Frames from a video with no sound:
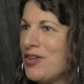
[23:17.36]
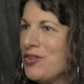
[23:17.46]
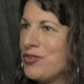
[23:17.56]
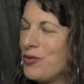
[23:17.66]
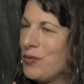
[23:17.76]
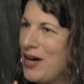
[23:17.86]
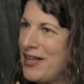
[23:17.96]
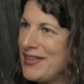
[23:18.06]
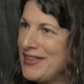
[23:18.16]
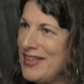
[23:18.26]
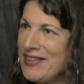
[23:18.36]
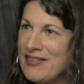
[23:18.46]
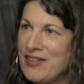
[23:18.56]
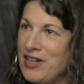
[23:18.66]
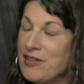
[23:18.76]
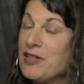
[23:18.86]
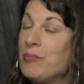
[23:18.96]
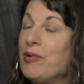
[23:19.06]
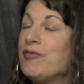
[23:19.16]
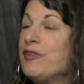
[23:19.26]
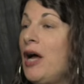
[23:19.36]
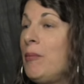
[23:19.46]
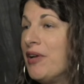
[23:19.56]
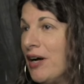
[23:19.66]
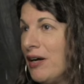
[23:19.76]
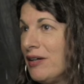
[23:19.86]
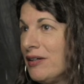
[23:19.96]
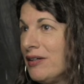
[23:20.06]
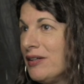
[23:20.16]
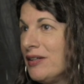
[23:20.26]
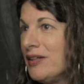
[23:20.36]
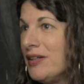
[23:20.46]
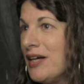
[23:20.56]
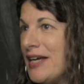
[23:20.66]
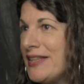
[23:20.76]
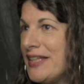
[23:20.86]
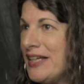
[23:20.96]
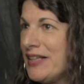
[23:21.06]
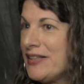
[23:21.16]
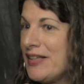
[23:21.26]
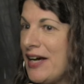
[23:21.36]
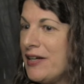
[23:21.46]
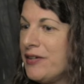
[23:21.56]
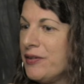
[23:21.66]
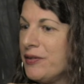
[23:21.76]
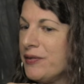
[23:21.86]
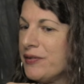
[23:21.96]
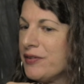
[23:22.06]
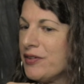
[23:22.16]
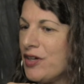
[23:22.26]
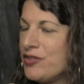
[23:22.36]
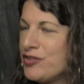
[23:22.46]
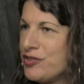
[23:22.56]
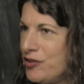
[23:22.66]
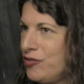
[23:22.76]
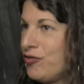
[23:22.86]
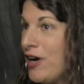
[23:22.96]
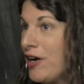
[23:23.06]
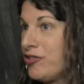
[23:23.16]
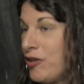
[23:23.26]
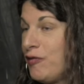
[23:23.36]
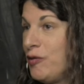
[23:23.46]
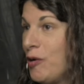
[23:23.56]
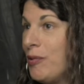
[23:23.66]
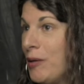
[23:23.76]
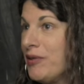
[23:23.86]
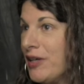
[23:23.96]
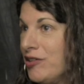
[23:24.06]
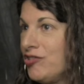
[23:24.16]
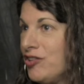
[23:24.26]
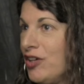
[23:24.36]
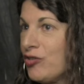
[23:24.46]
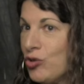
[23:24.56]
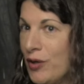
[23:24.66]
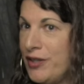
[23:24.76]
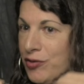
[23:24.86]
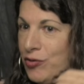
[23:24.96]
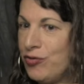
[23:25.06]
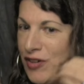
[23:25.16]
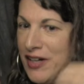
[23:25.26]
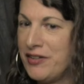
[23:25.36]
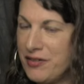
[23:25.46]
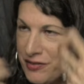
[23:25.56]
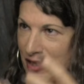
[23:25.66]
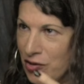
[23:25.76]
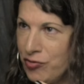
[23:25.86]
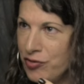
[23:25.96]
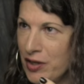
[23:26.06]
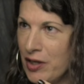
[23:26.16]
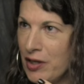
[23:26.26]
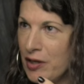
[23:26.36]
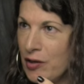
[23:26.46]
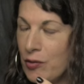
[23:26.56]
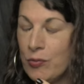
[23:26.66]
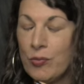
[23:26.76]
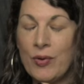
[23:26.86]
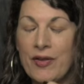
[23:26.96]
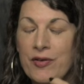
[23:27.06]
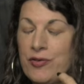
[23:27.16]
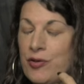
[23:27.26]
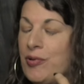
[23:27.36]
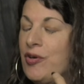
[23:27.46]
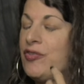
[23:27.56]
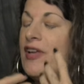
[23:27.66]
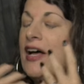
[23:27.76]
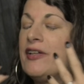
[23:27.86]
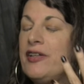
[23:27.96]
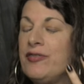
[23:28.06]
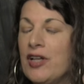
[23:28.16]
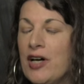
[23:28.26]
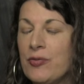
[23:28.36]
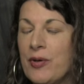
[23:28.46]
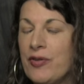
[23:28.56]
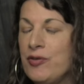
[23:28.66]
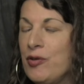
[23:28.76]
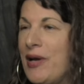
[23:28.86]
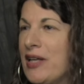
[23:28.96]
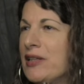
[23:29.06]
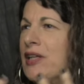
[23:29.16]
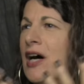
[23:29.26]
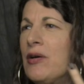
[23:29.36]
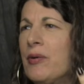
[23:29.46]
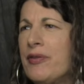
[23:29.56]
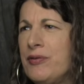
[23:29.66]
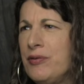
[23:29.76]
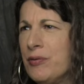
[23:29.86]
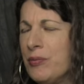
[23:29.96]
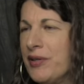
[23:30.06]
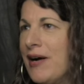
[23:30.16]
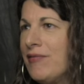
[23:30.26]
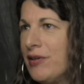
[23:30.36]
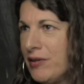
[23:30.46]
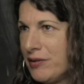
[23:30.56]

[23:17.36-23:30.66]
So I think that they're not separate phenomena. I think that a certain fraction of the female population is going to find herself, whether due to personality flaws, whether due to bad luck, whether due to whatever.